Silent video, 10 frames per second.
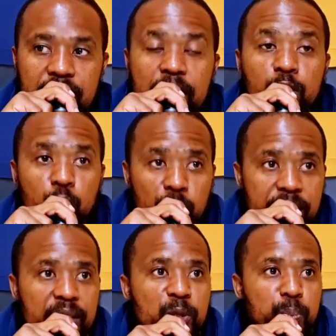
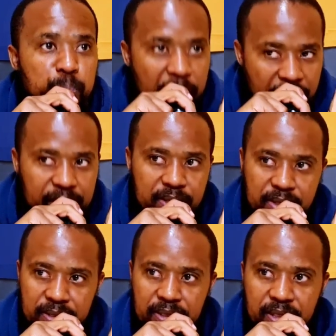seducing
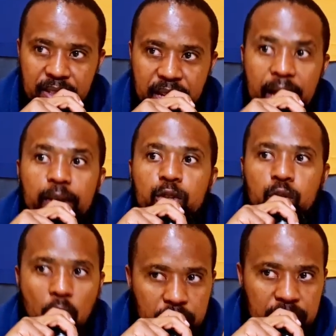spirits,
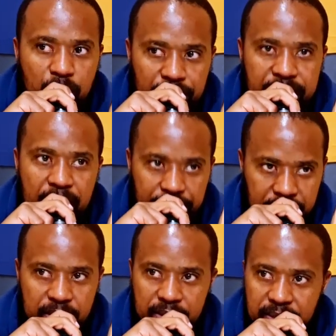and doctrine of
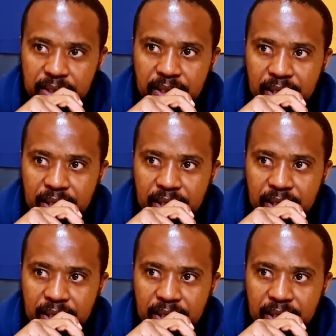devils.